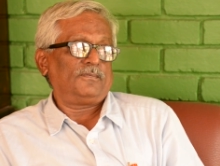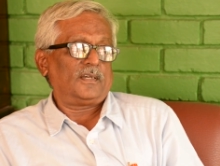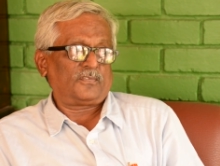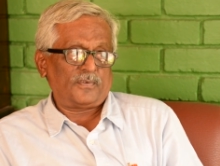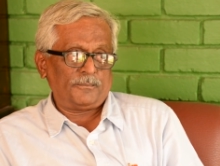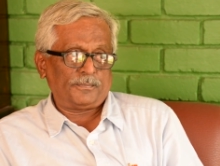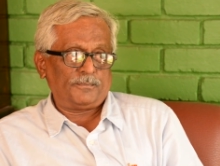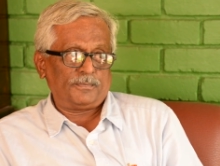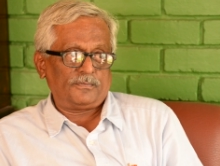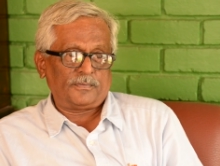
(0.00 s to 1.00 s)
First
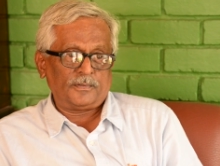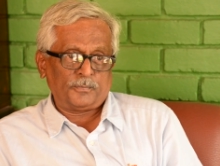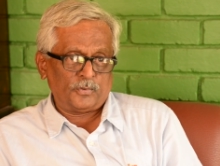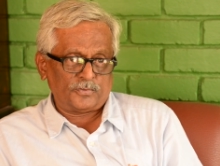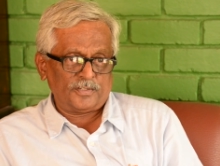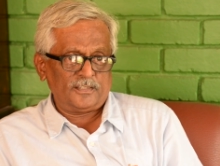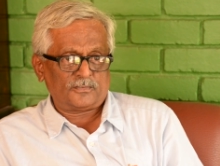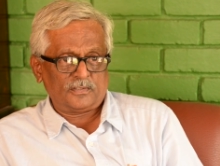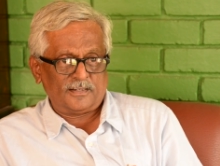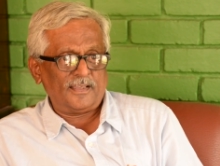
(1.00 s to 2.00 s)
from the Portuguese
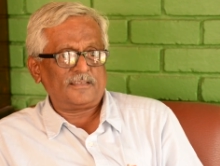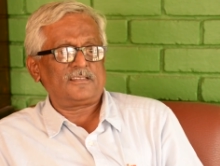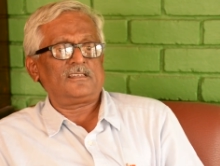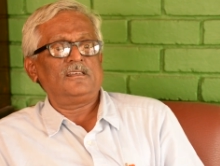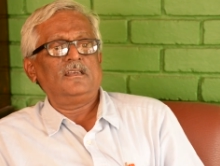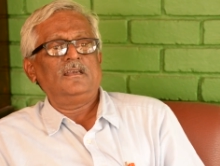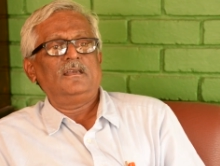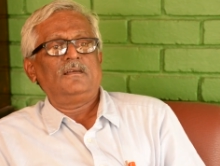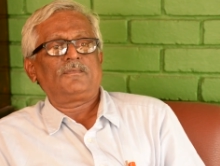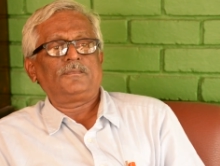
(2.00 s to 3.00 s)
to the Dutch,
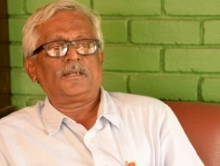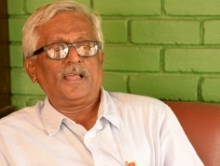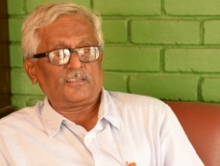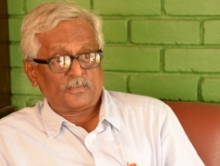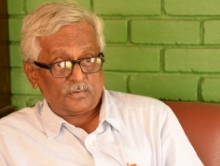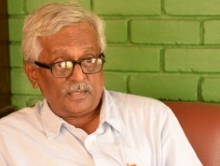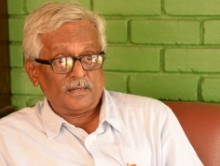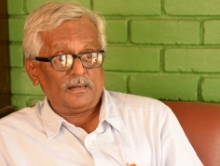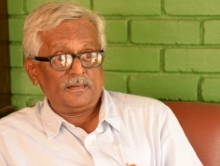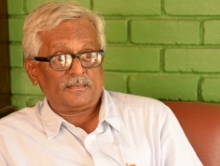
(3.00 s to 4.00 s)
from the Dutch to the
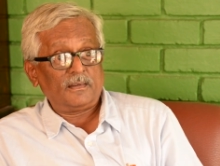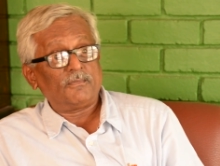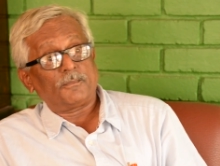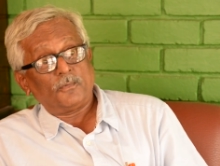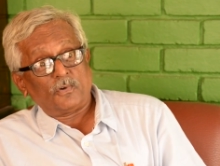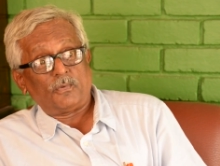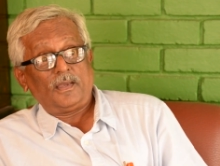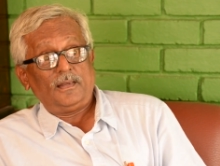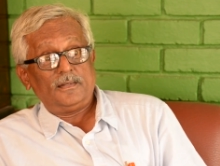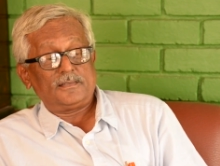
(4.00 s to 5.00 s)
English, even more
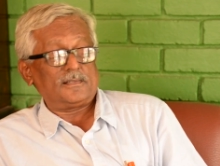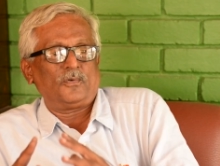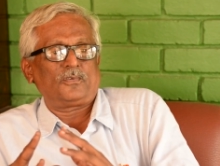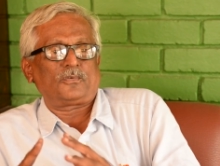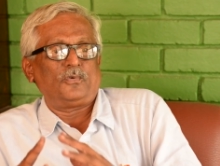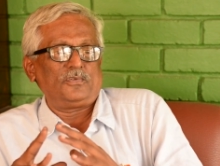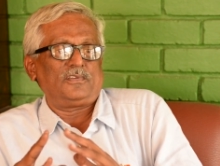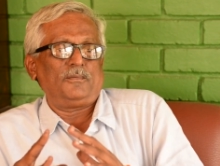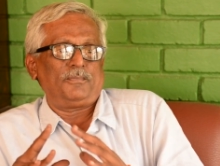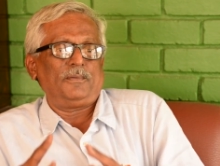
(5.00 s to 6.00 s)
violent. Most
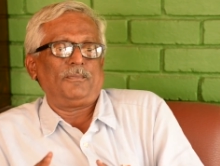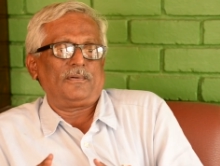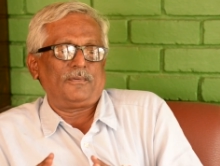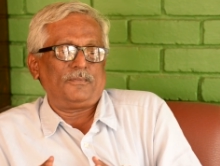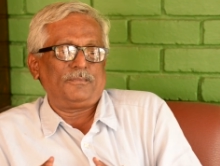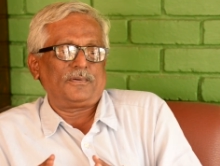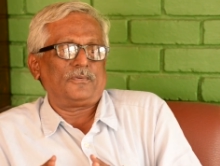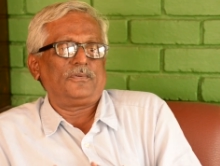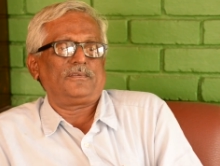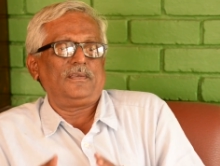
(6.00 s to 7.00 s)
Kochi people remember
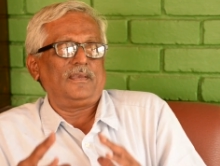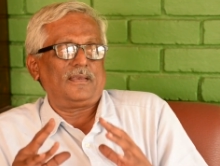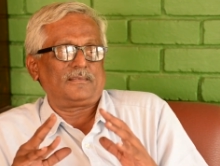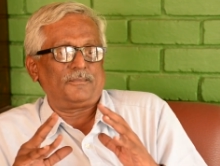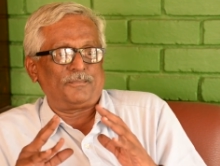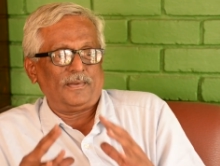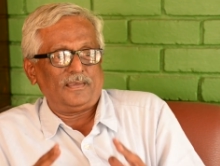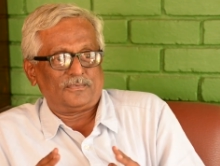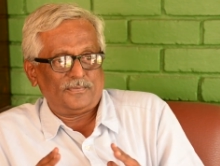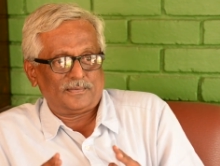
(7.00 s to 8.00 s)
Kochi as a
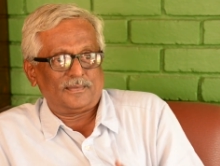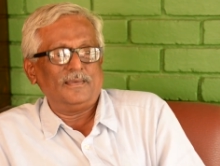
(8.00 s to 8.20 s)
place with